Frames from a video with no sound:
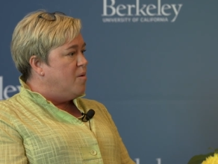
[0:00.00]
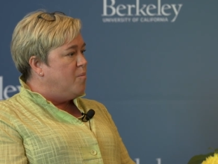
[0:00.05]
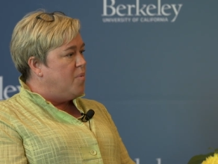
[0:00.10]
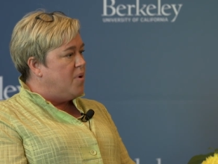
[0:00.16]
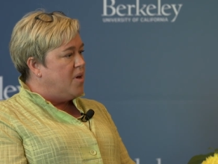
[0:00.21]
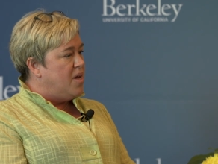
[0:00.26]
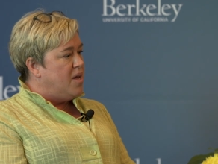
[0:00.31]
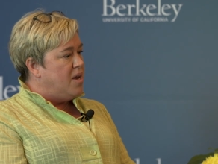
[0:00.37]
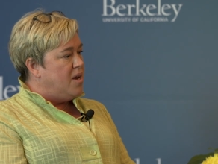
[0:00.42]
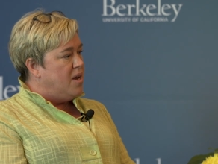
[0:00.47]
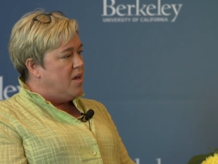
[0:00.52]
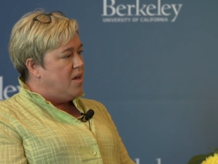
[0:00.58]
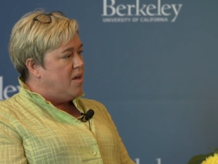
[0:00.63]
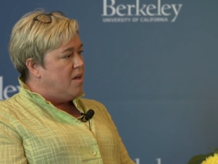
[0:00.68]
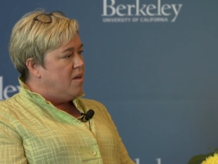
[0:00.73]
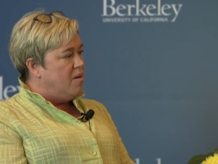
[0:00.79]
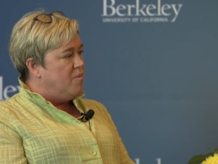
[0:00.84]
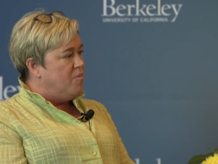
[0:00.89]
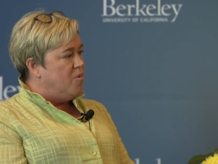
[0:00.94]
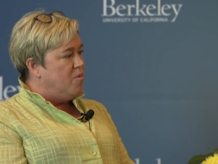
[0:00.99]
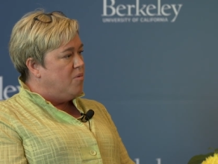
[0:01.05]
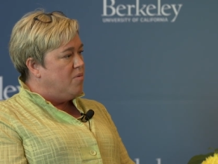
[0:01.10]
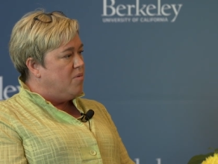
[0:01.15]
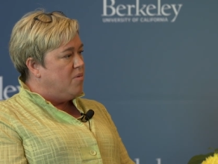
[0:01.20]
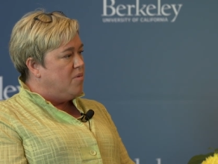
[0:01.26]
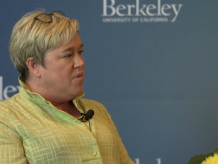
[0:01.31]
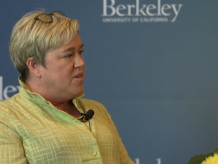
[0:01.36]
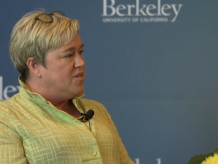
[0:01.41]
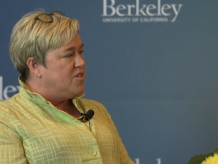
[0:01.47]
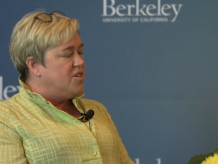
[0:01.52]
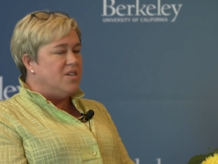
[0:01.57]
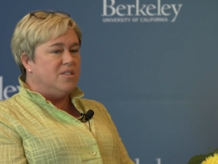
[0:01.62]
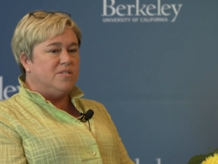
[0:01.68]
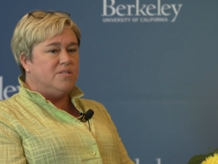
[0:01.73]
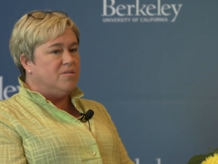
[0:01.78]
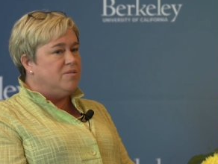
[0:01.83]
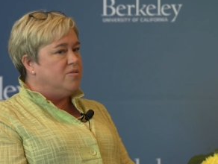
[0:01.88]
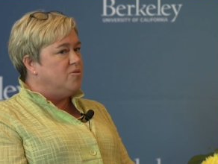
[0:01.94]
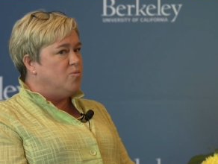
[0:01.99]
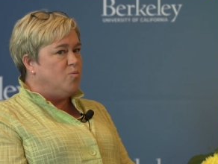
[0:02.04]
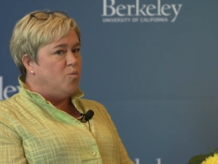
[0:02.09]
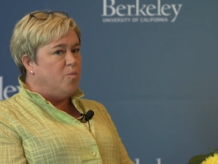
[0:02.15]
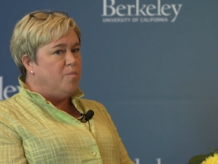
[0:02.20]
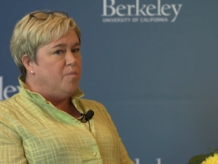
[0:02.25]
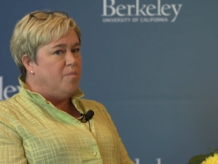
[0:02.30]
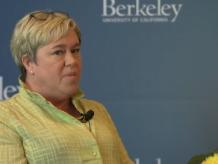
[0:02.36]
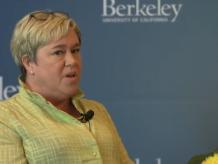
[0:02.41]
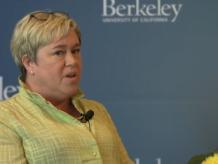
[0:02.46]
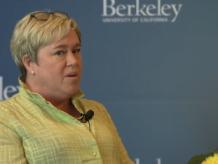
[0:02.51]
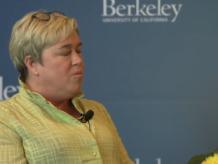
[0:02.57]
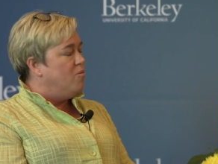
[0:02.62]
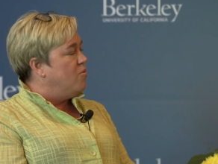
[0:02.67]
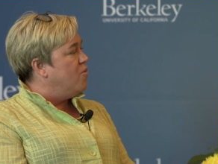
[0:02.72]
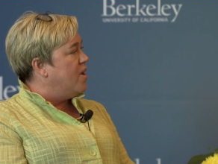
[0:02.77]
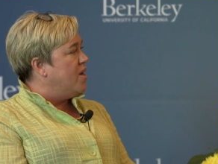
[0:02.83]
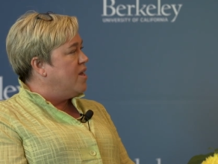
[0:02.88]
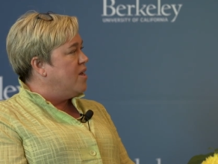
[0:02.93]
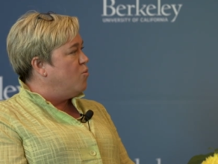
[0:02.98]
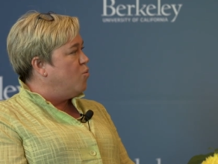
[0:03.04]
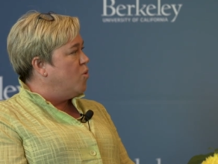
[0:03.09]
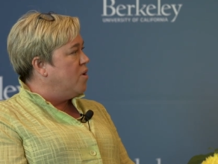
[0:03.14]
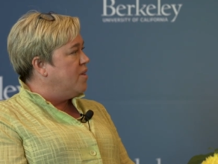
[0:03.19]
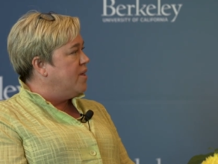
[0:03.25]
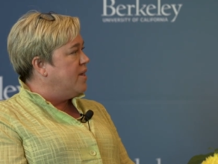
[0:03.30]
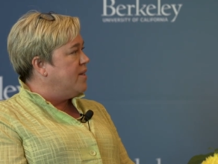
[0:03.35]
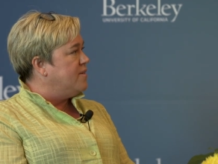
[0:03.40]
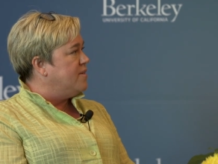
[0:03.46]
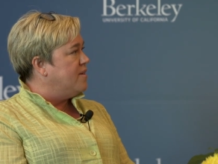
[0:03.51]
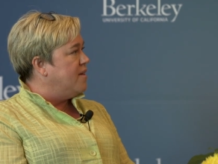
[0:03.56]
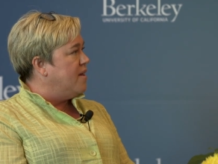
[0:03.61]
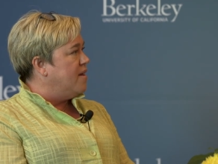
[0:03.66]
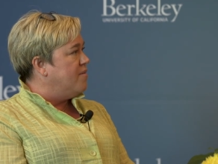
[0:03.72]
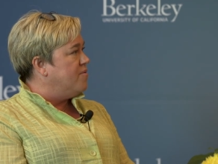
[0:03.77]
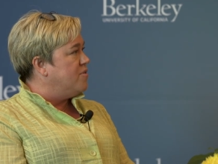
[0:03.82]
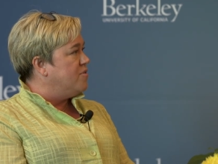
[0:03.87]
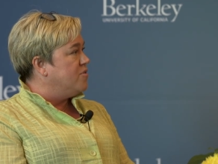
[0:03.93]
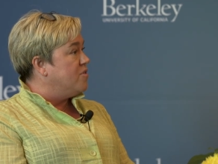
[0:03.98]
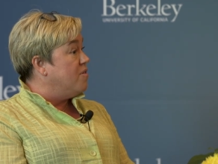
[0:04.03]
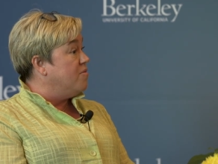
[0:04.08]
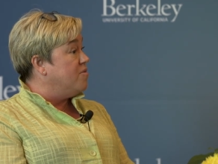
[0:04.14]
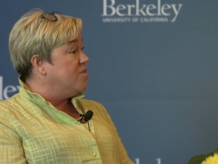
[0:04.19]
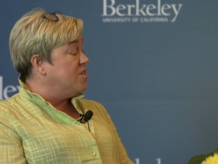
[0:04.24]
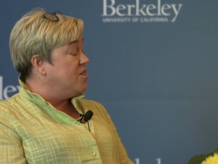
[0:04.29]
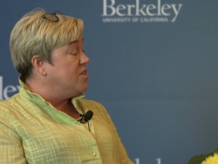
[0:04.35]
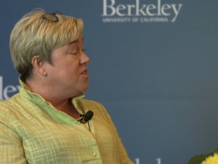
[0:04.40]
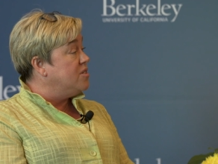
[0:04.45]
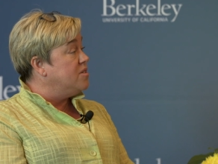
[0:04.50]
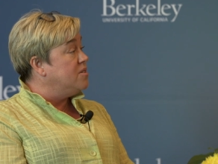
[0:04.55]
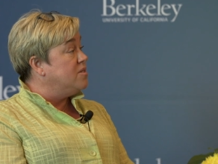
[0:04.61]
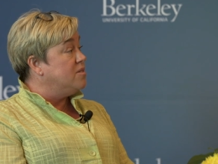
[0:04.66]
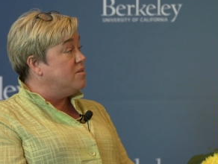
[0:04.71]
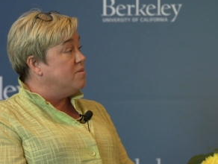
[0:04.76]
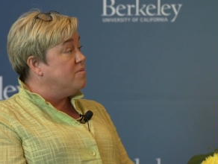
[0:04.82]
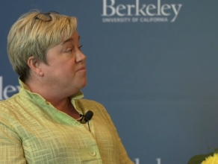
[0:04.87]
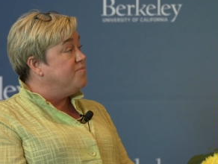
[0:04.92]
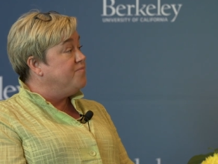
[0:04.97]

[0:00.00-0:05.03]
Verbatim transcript: but um, this chancellor has been ready and willing to have those conversations.